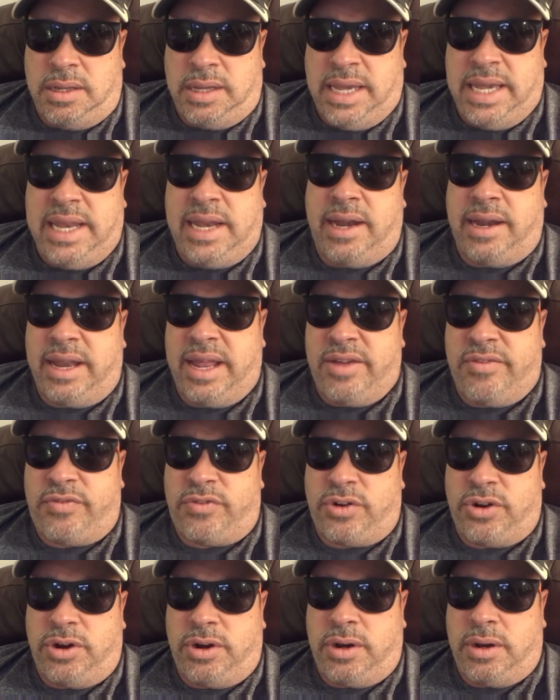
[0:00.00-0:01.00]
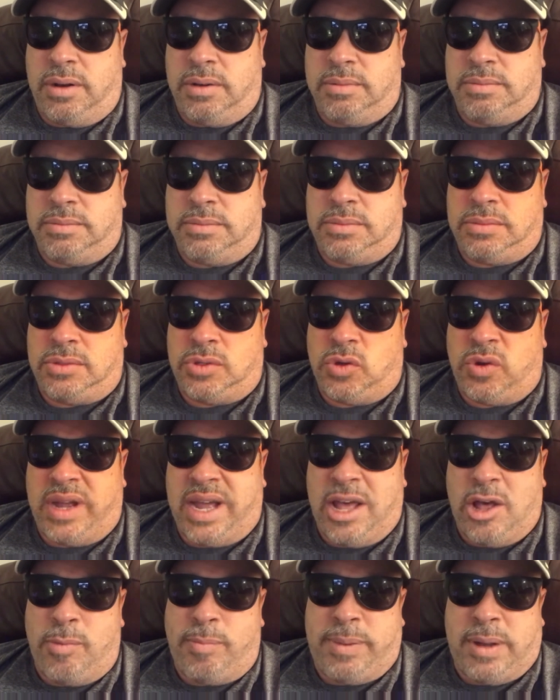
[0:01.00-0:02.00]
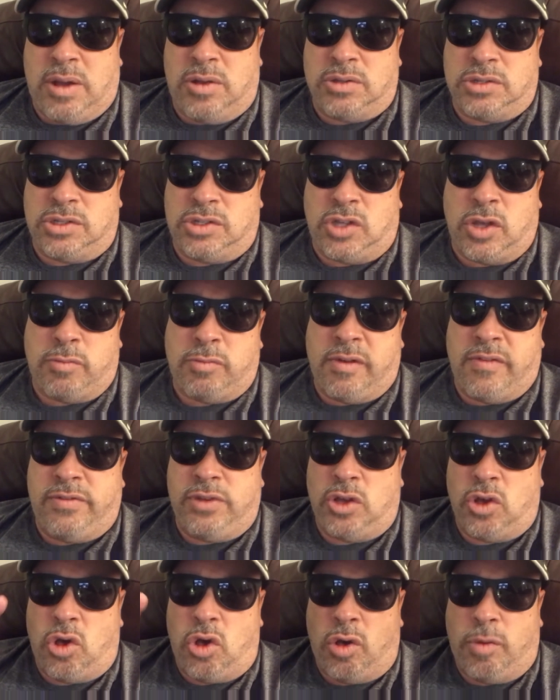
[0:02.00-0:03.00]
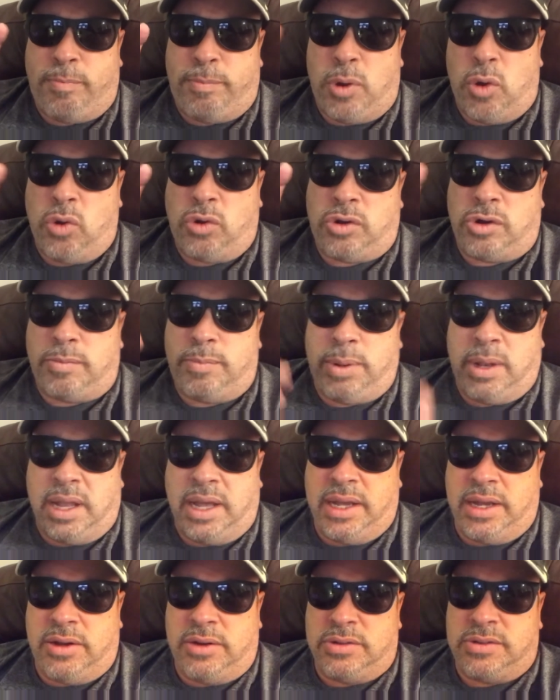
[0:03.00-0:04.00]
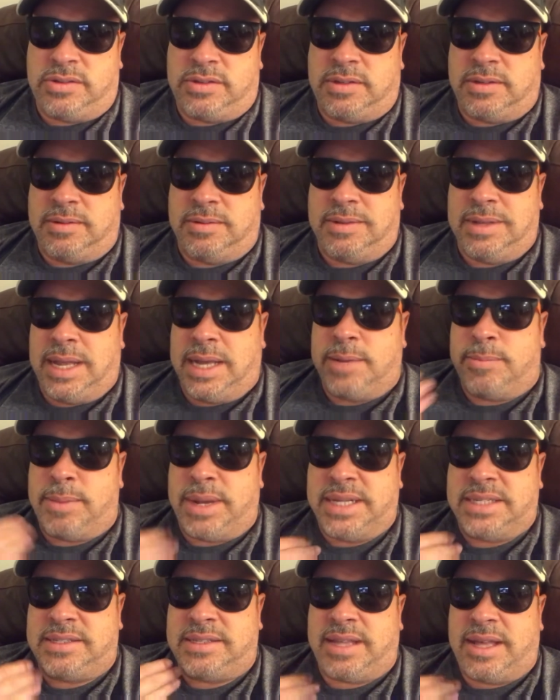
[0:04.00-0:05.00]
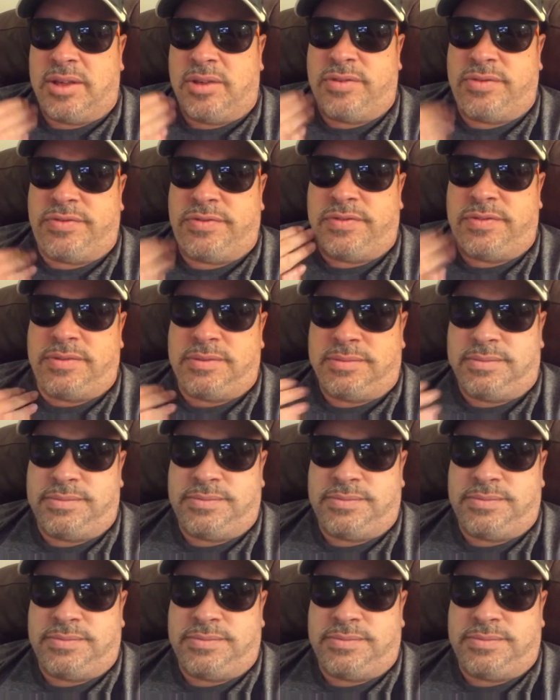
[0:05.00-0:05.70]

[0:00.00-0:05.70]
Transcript: In an effort to help out some of y'all poker players like myself